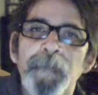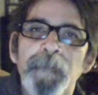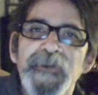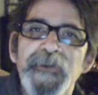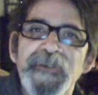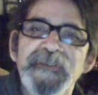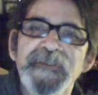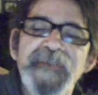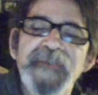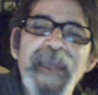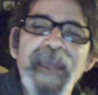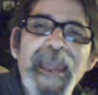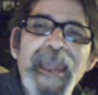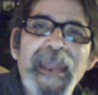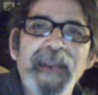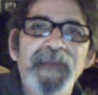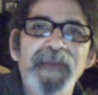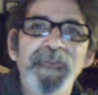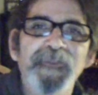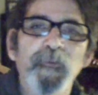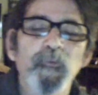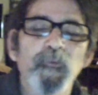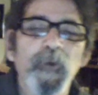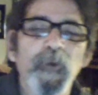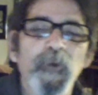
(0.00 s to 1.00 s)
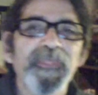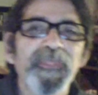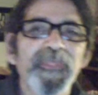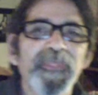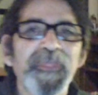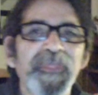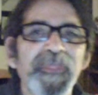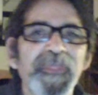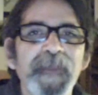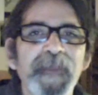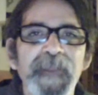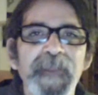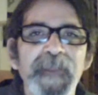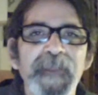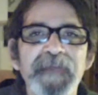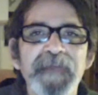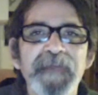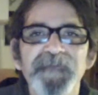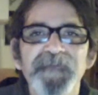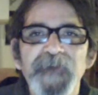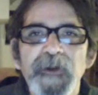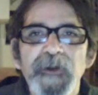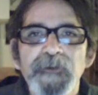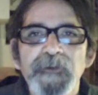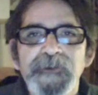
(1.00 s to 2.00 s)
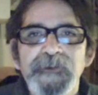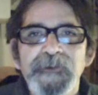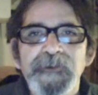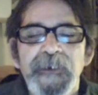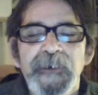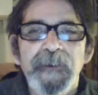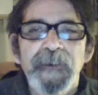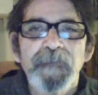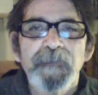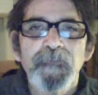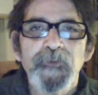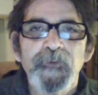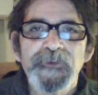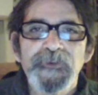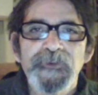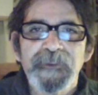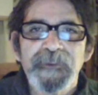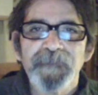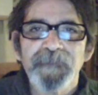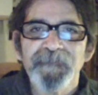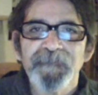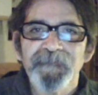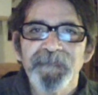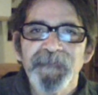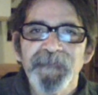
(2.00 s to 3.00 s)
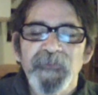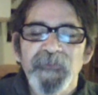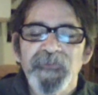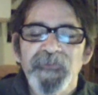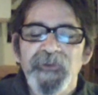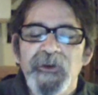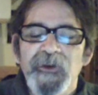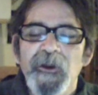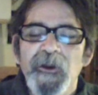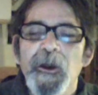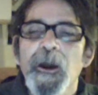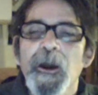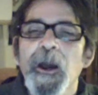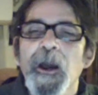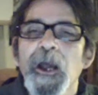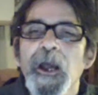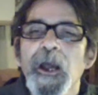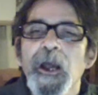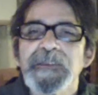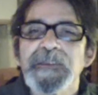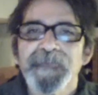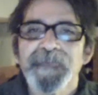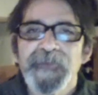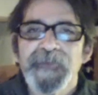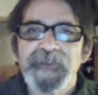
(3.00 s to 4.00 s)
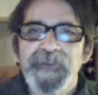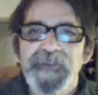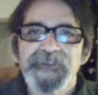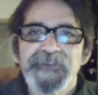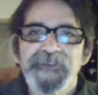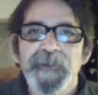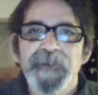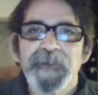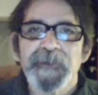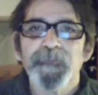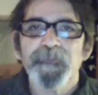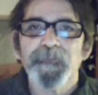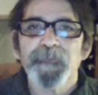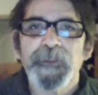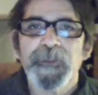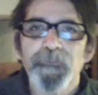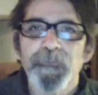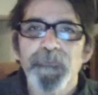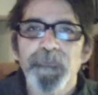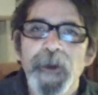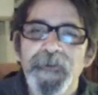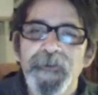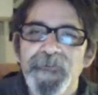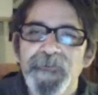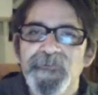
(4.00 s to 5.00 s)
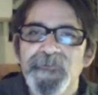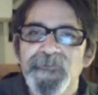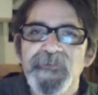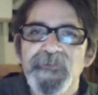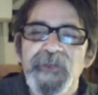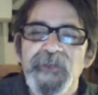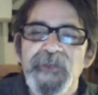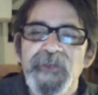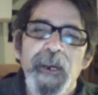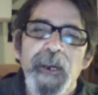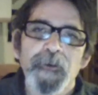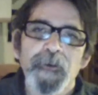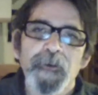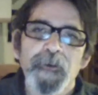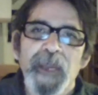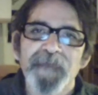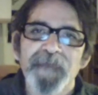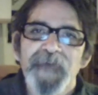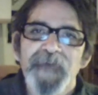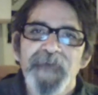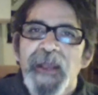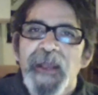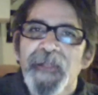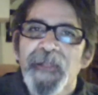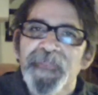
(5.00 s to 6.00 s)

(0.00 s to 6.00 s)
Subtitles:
but attack the one thing that he felt was the cause of his suffering throughout his entire life,